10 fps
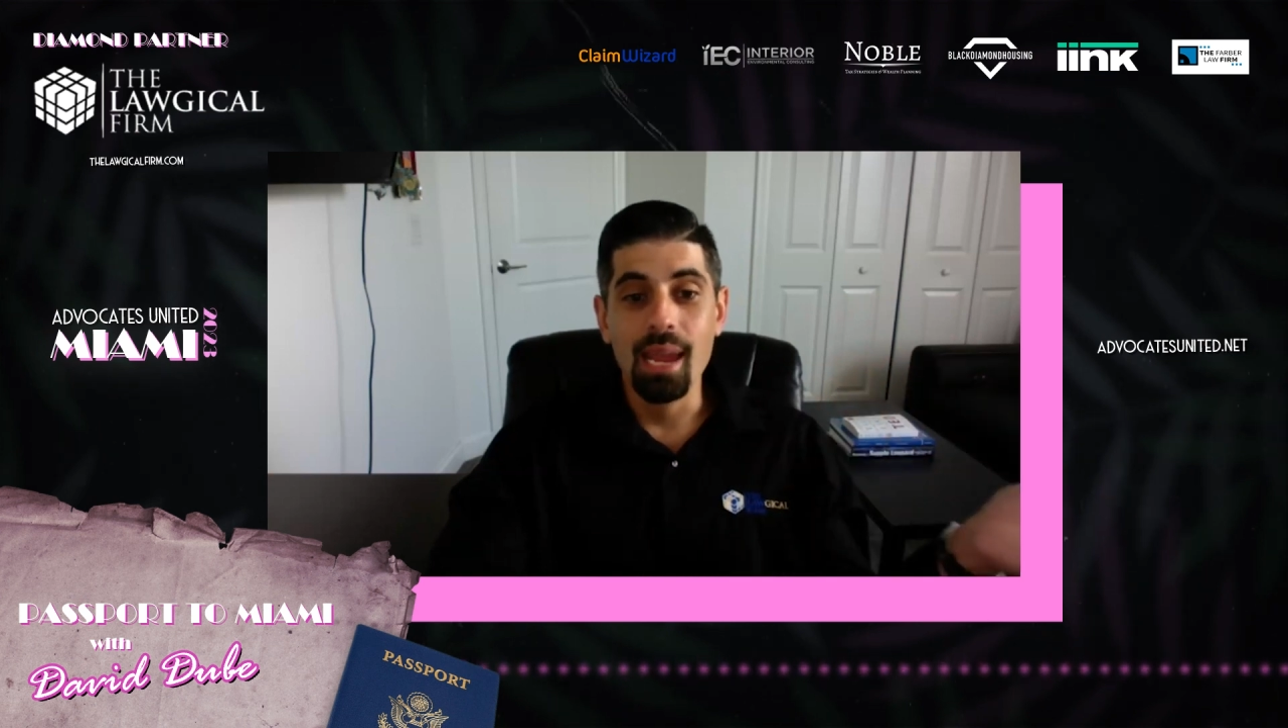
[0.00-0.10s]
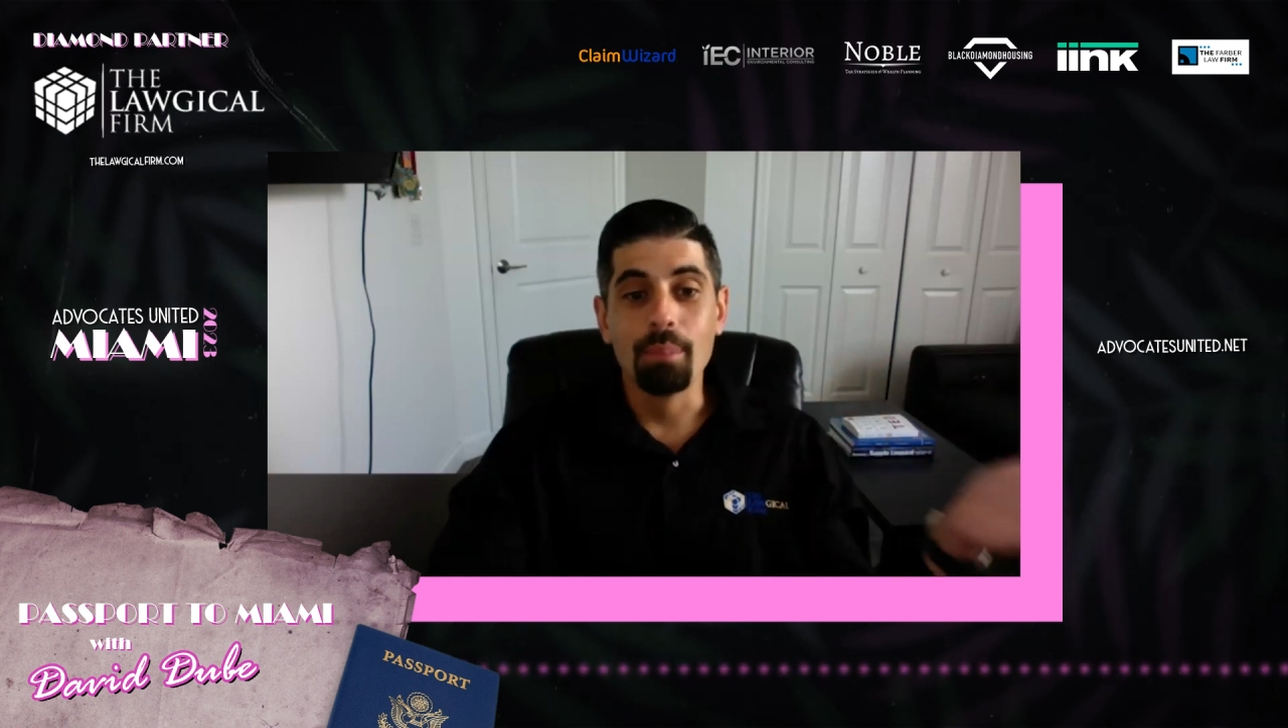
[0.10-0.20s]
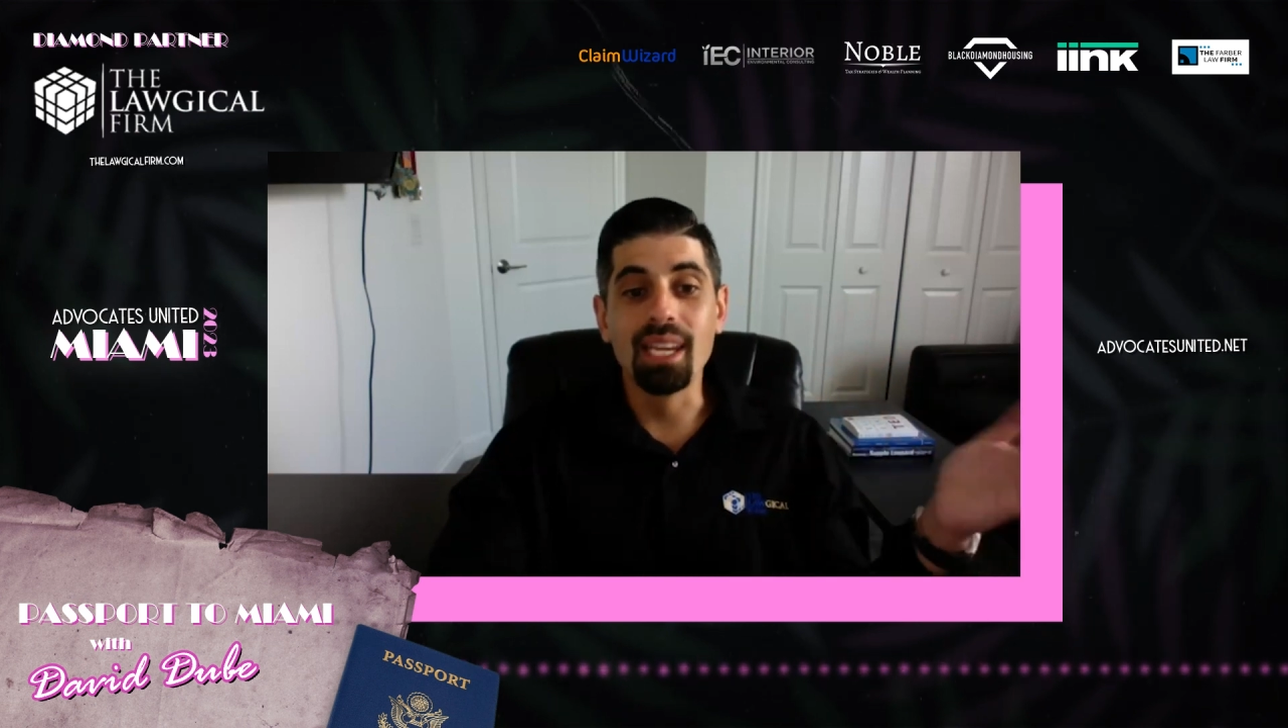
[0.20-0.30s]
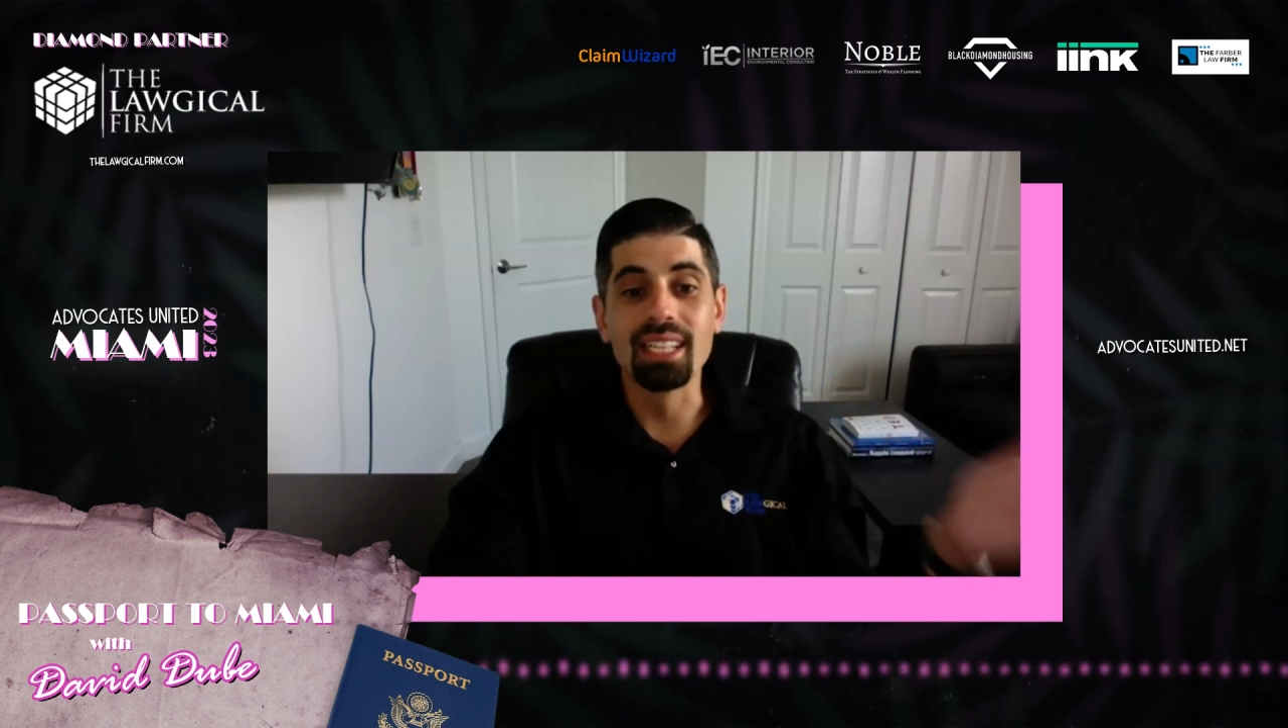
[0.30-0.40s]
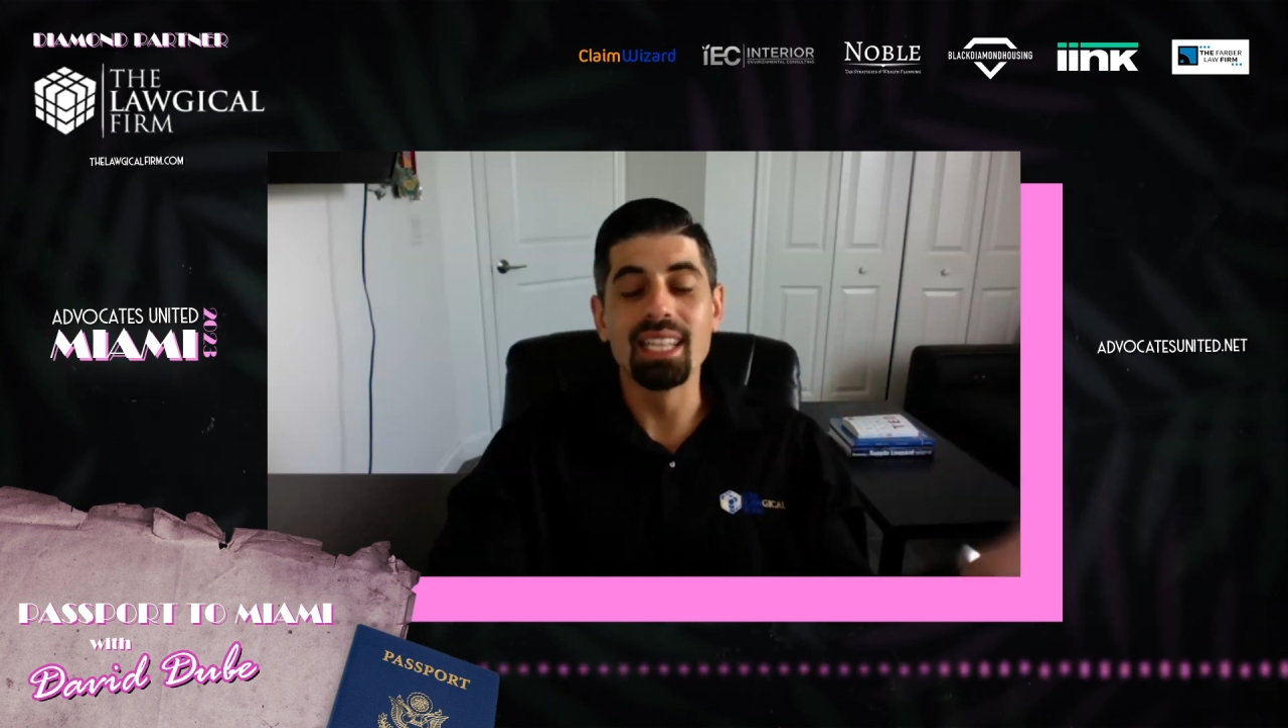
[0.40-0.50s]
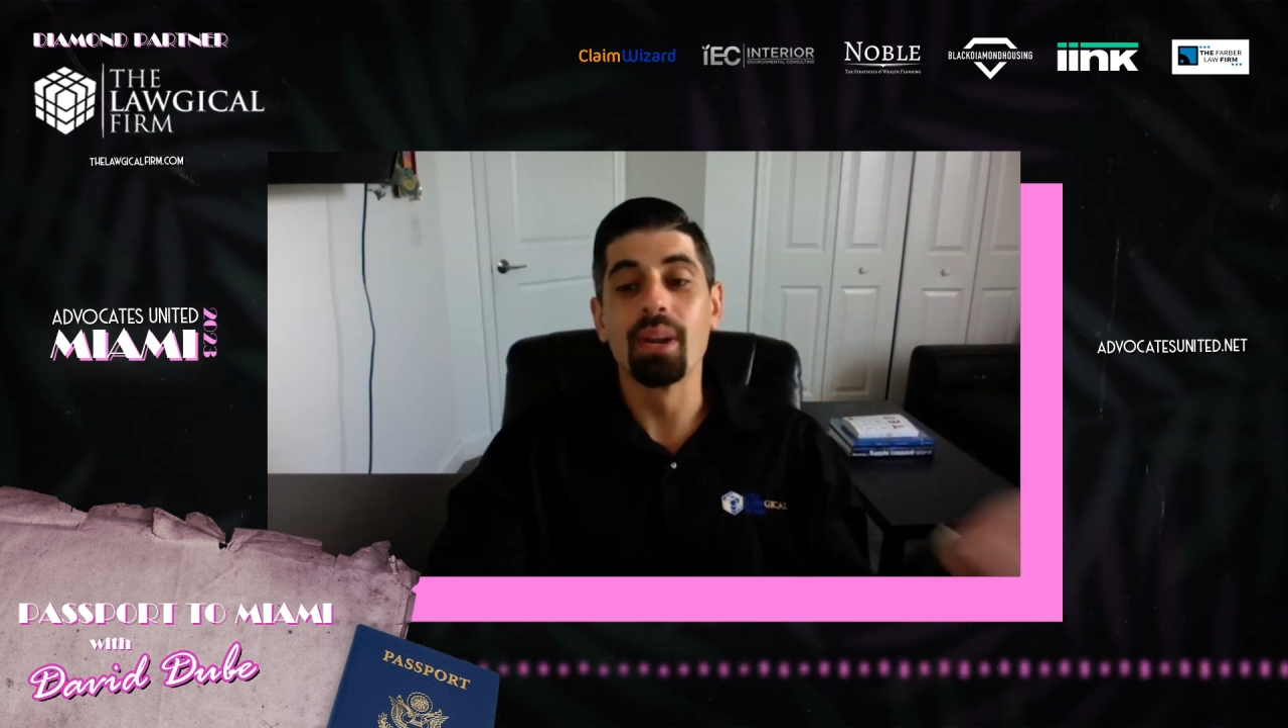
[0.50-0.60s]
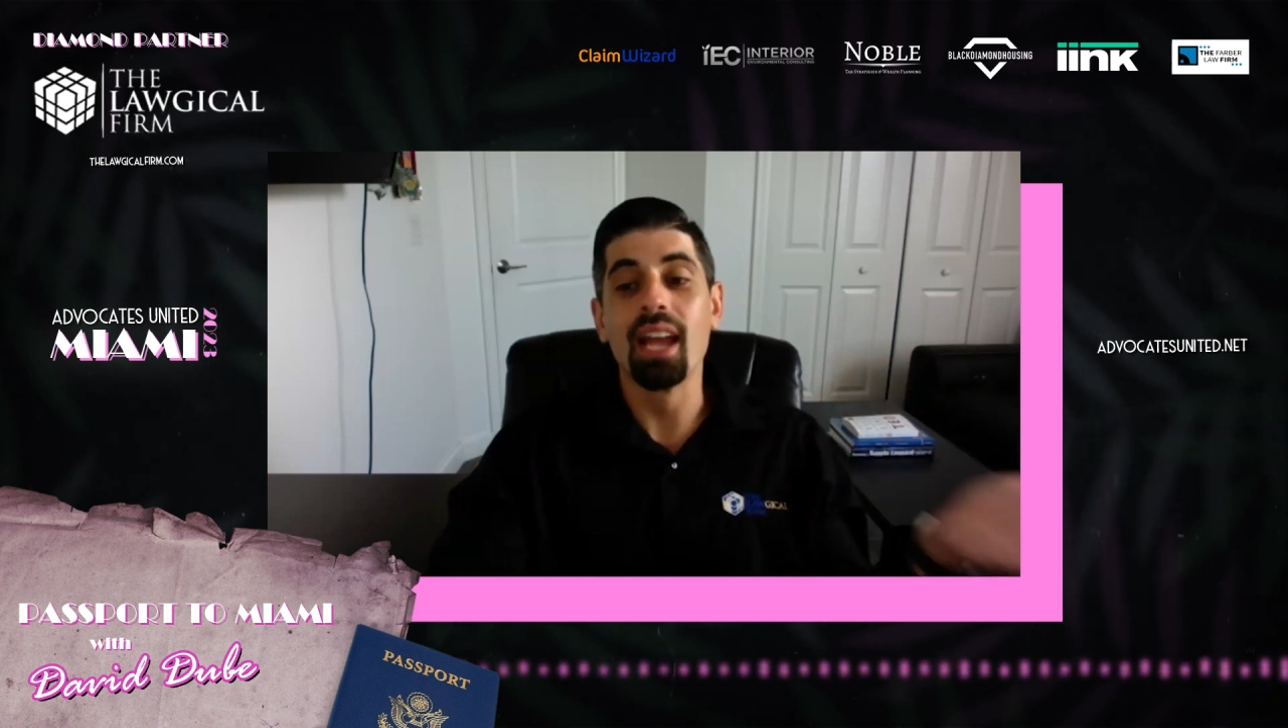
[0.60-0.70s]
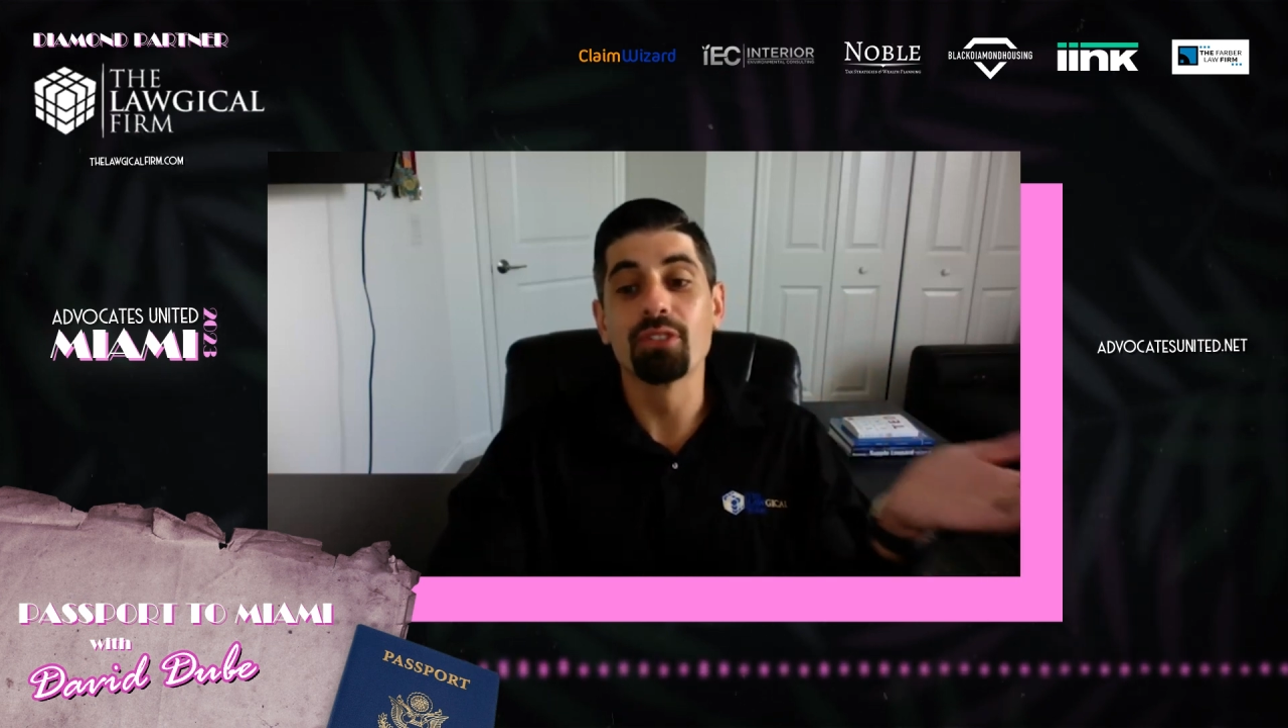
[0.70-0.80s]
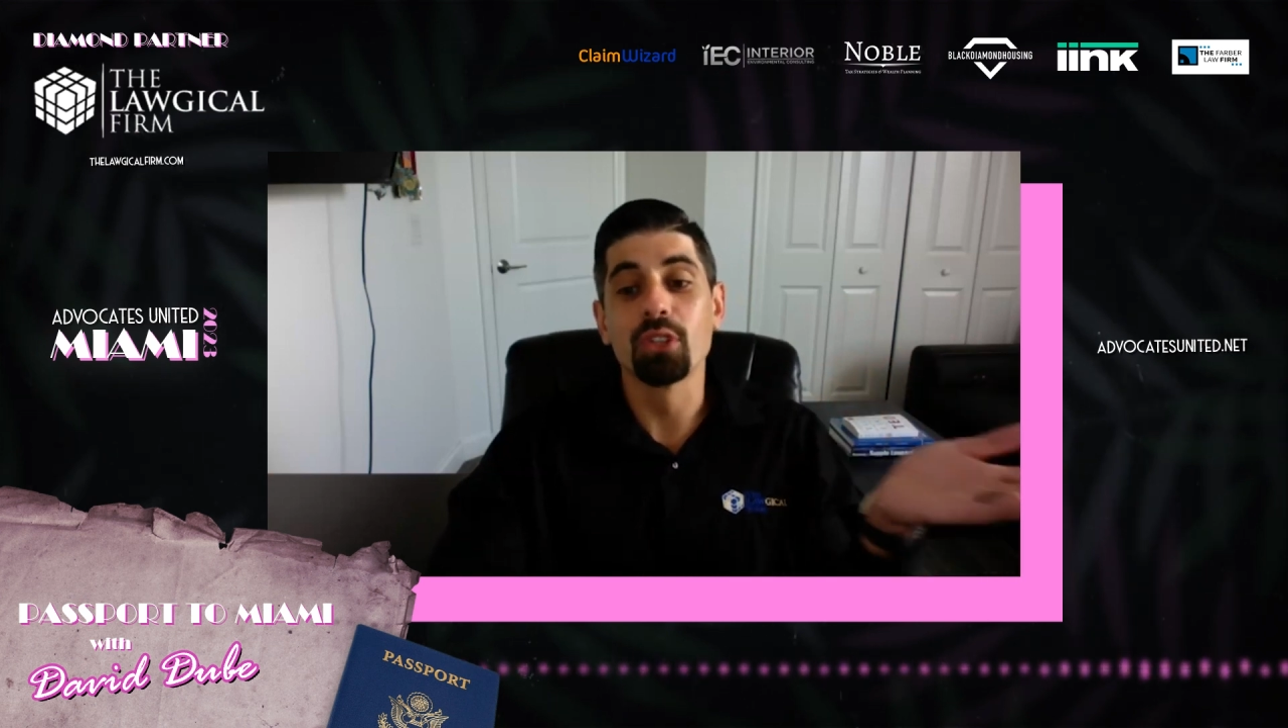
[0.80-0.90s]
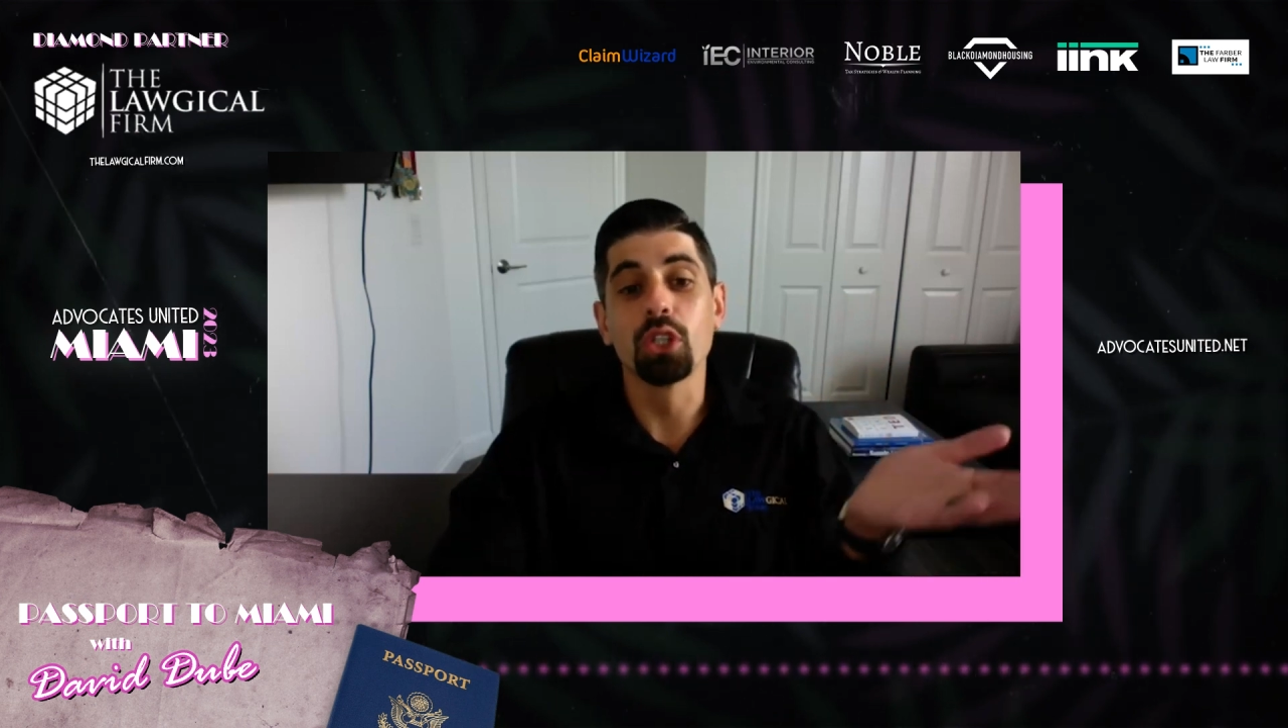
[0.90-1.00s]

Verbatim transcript: because they would have to